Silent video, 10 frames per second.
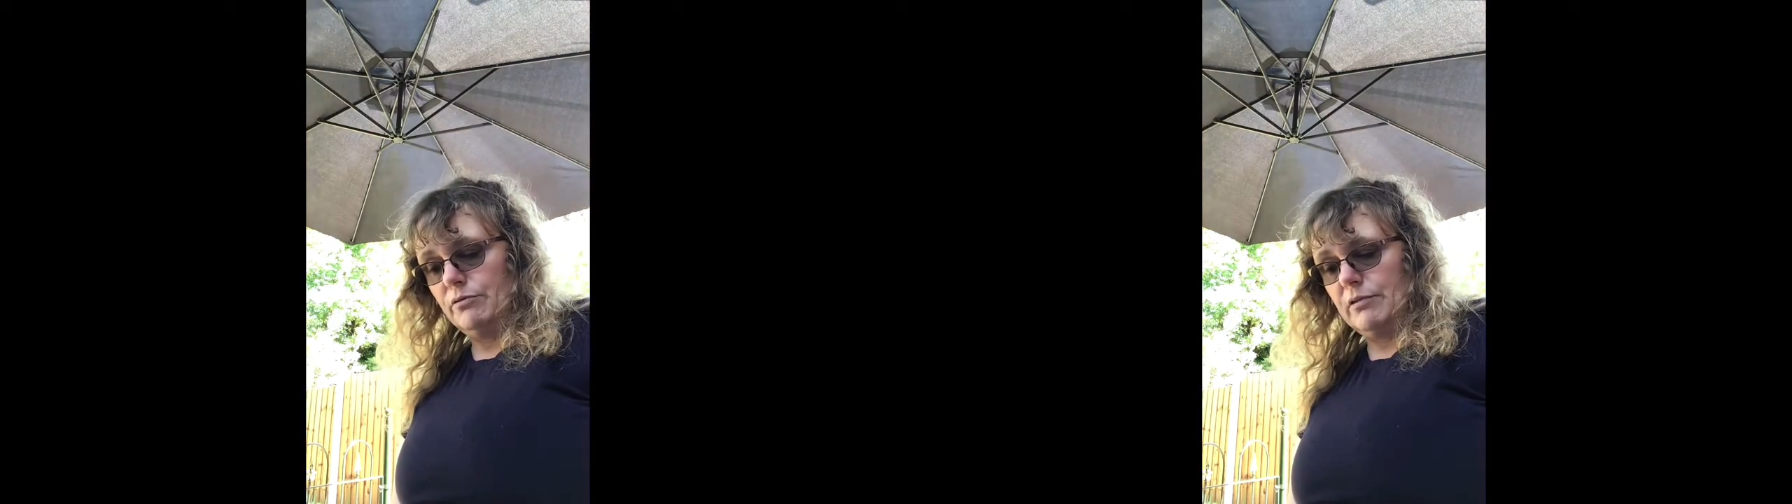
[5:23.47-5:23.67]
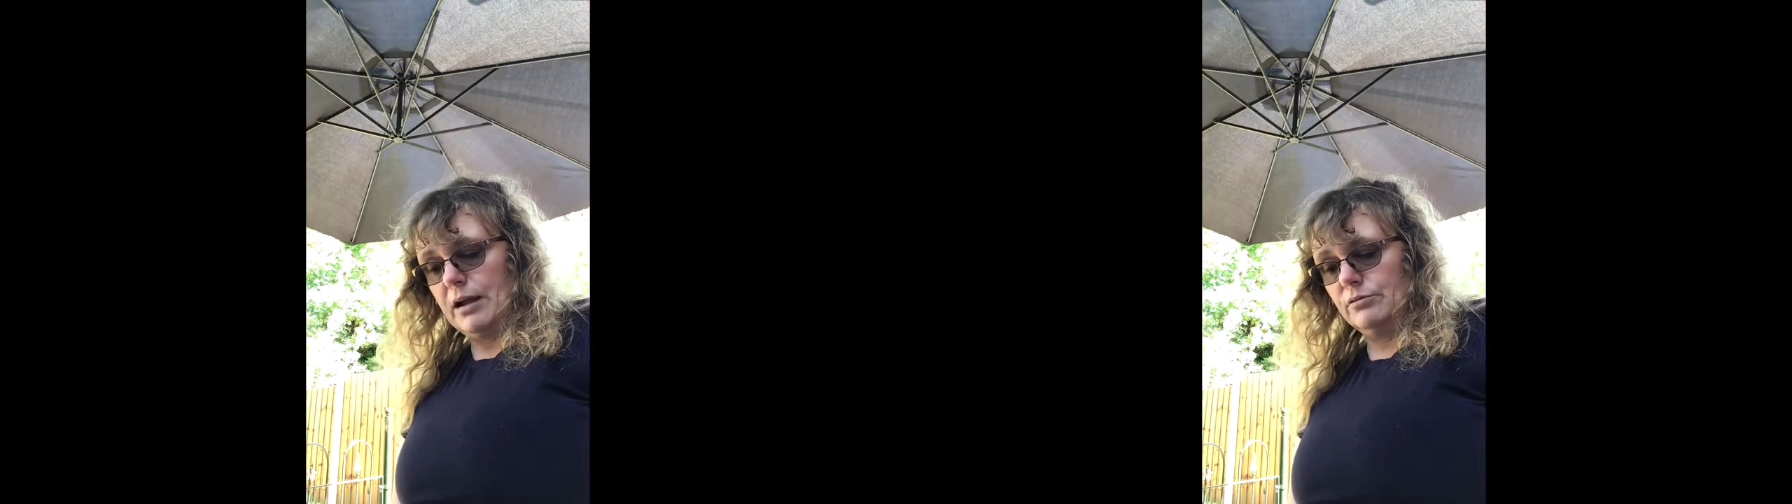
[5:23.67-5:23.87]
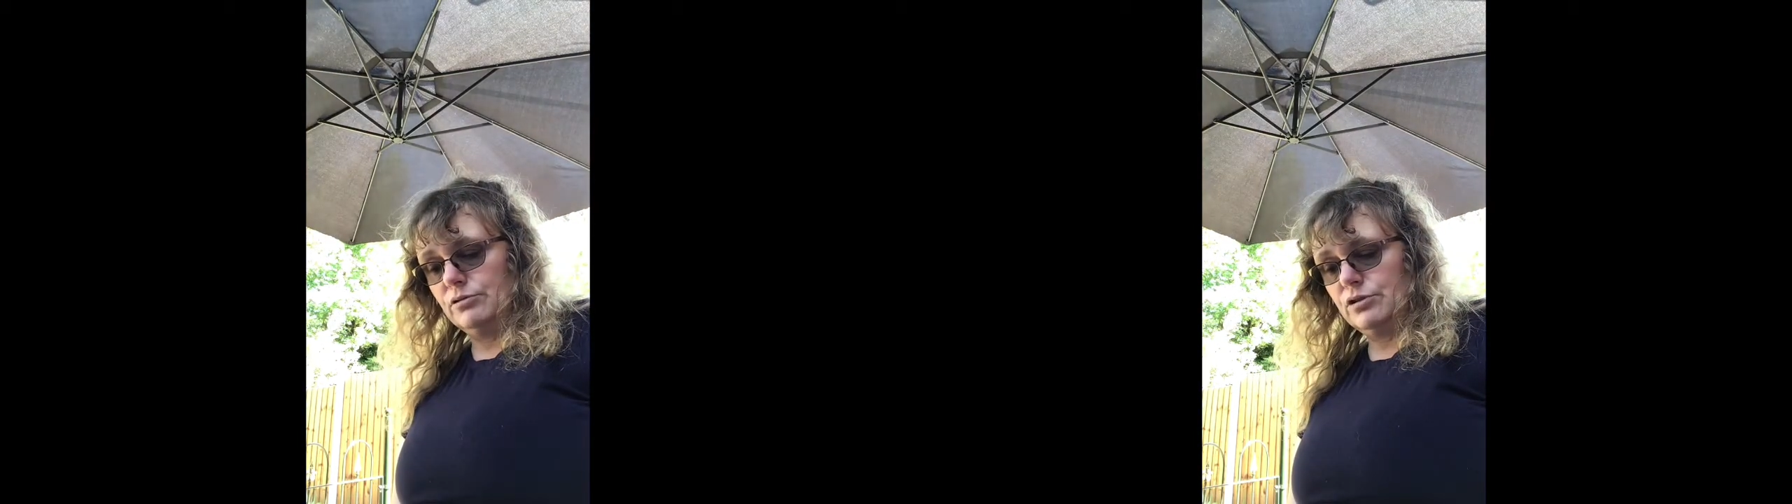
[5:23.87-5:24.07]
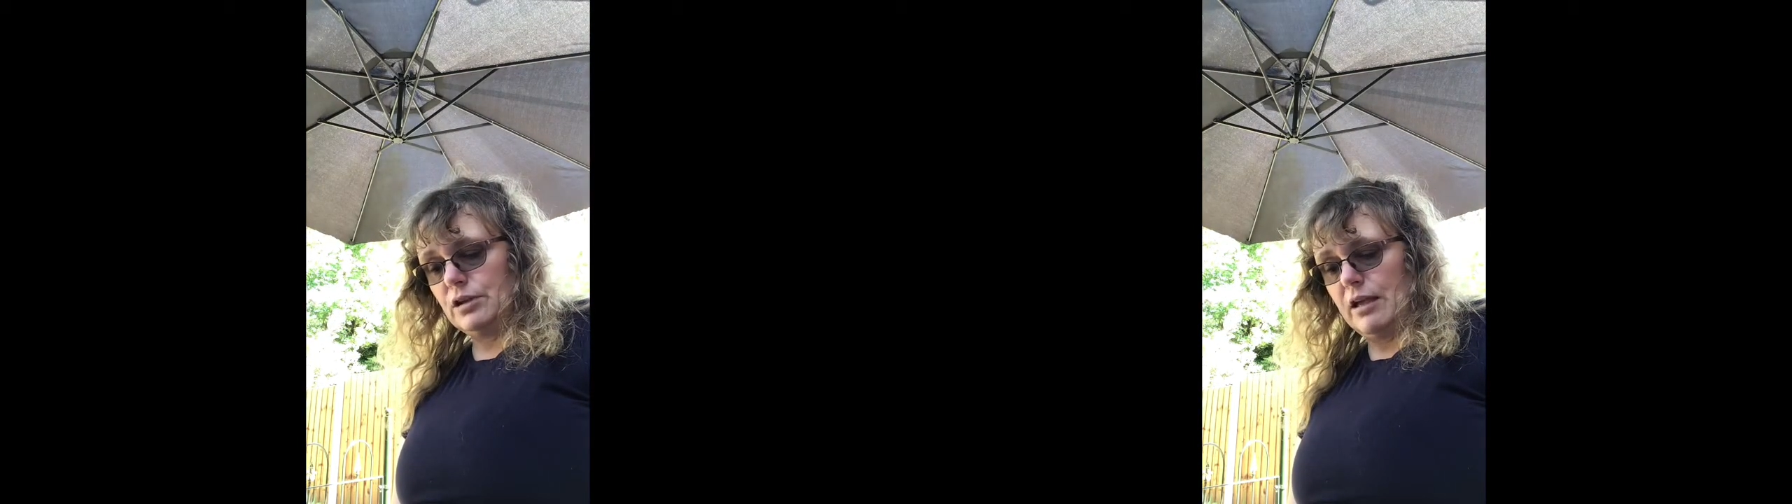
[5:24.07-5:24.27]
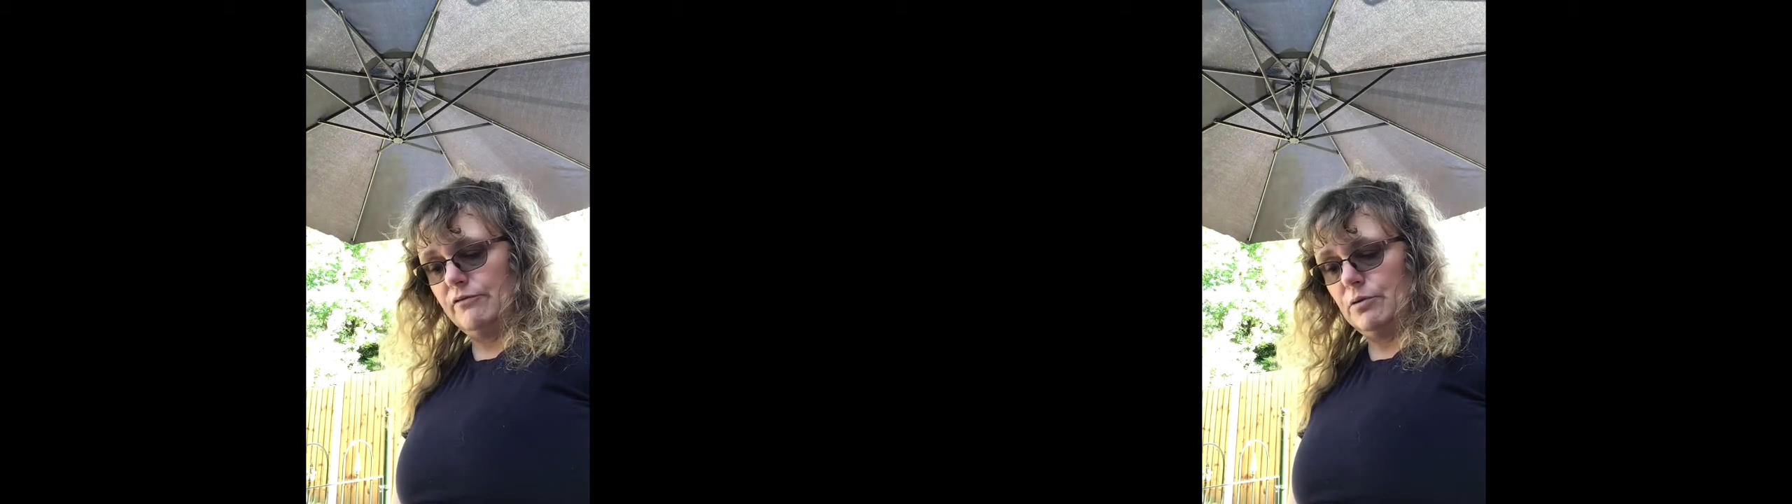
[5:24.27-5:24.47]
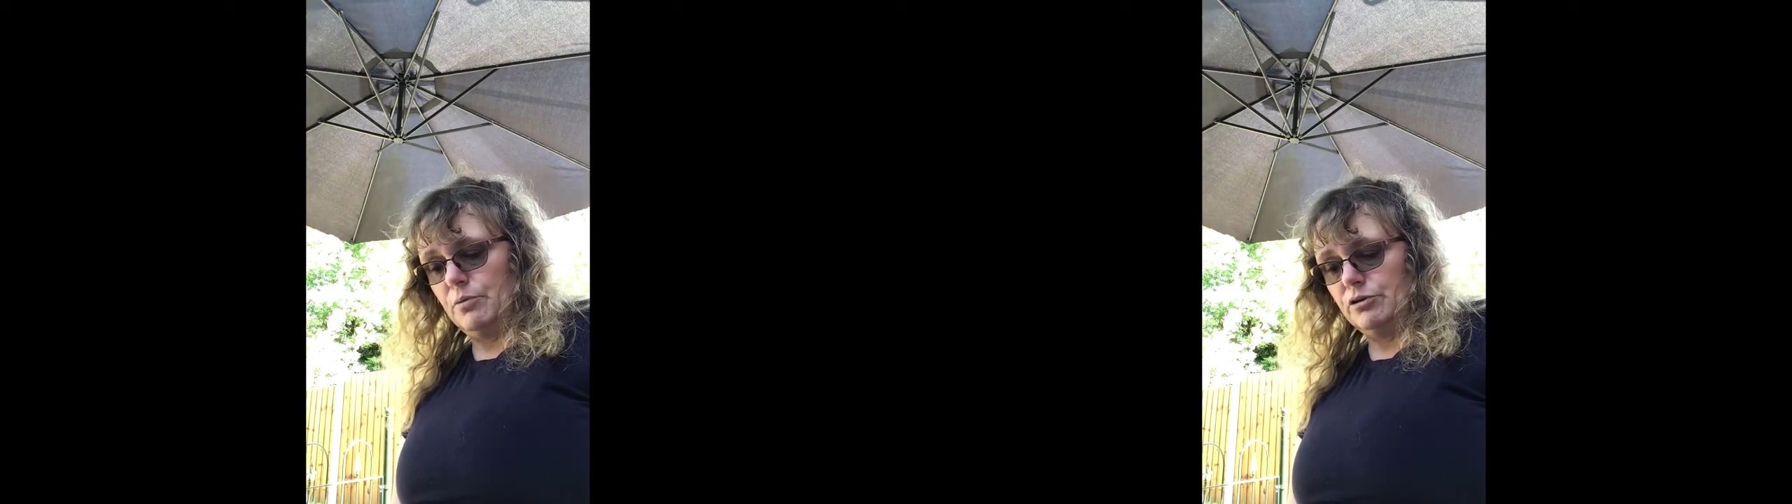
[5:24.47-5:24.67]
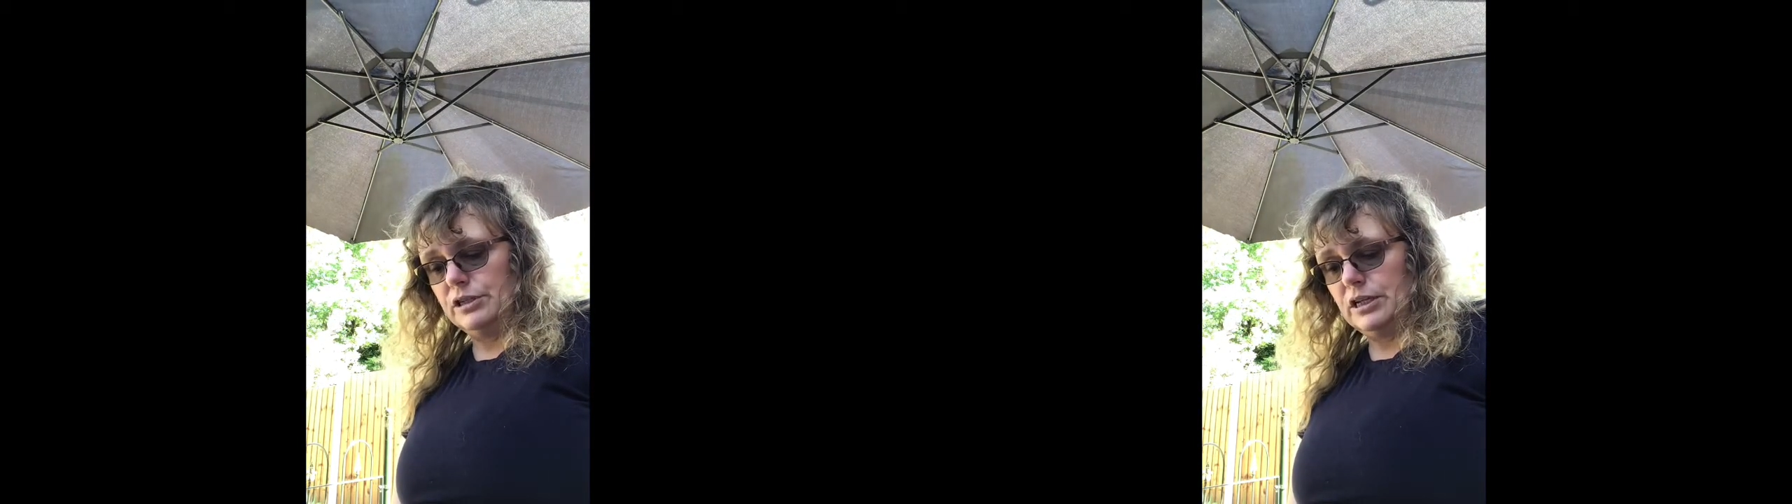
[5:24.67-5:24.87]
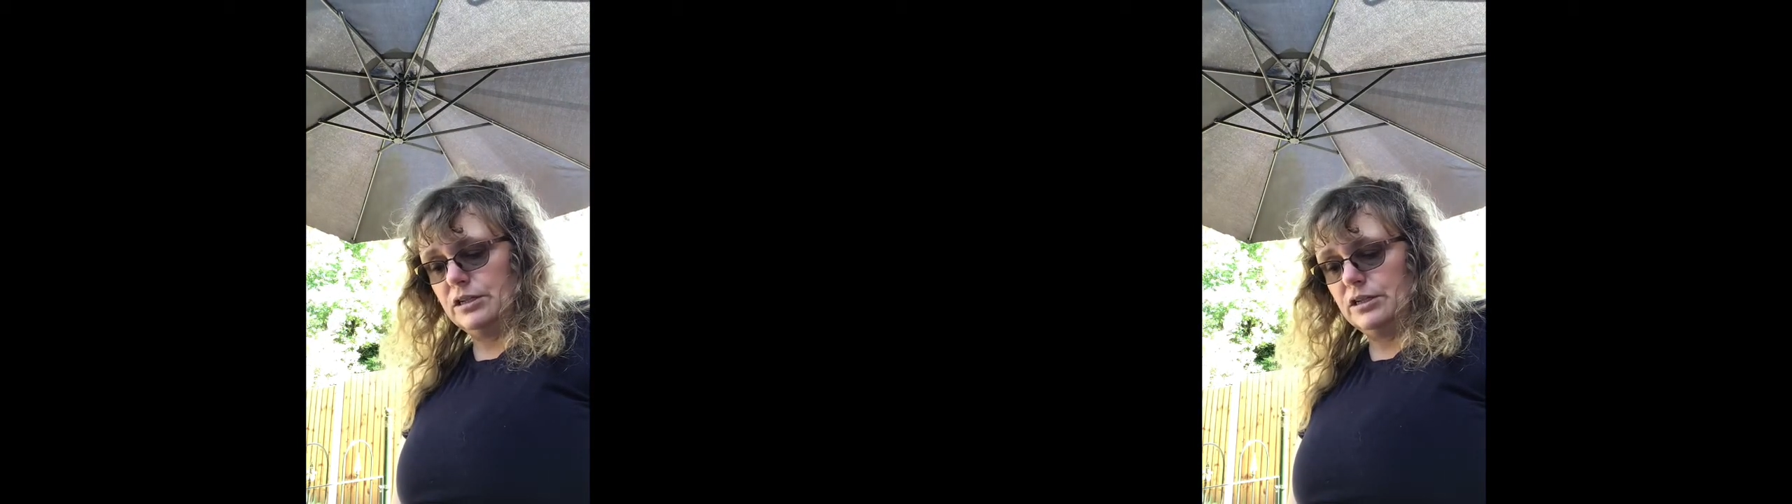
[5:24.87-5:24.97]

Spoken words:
around everybody.